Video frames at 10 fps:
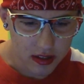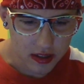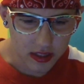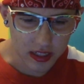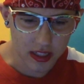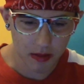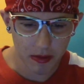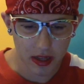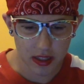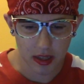Zeke's on
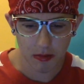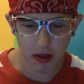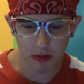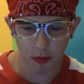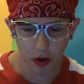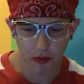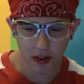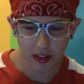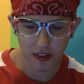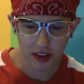my team. It's
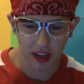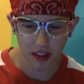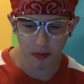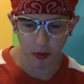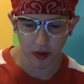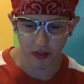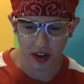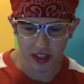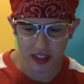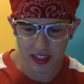boyfriends against
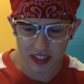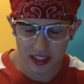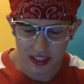boyfriends.